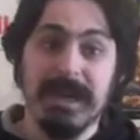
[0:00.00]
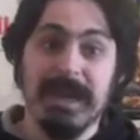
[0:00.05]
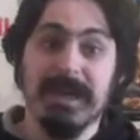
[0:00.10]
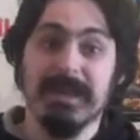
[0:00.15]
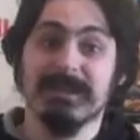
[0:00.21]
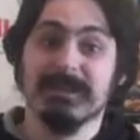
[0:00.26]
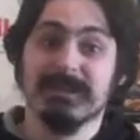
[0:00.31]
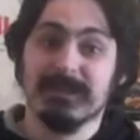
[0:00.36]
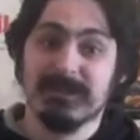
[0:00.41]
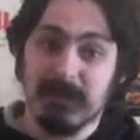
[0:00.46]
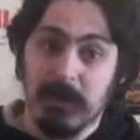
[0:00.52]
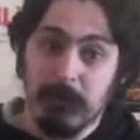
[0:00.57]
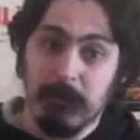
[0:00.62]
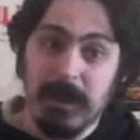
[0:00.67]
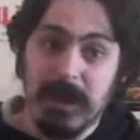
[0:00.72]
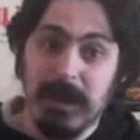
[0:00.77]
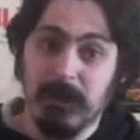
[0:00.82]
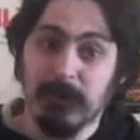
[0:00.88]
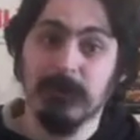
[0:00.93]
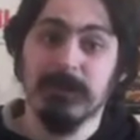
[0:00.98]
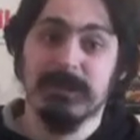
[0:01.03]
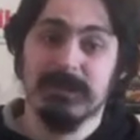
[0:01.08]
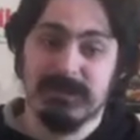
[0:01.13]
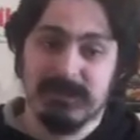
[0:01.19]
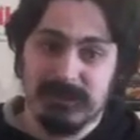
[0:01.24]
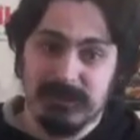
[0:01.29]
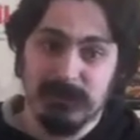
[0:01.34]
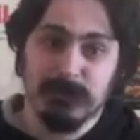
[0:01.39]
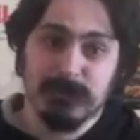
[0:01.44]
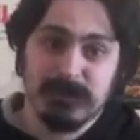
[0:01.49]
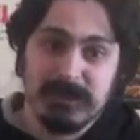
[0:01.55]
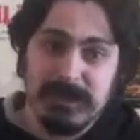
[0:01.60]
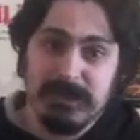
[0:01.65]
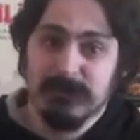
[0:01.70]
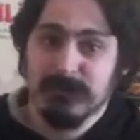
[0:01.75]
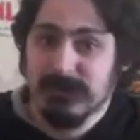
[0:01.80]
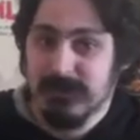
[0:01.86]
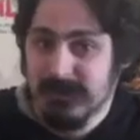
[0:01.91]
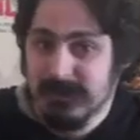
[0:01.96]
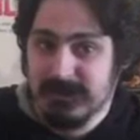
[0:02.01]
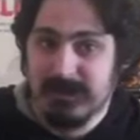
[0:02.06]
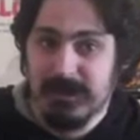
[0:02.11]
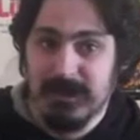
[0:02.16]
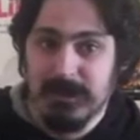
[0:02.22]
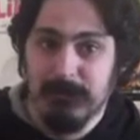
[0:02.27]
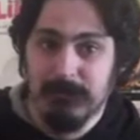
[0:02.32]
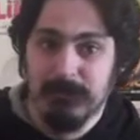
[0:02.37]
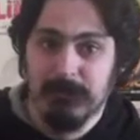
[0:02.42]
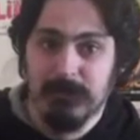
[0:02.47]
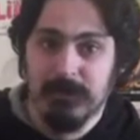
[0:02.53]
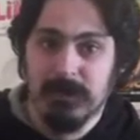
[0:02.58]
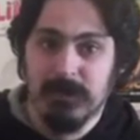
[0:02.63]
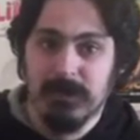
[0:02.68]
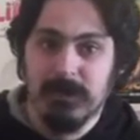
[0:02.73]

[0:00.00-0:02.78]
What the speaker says: and somehow he still sounds the same?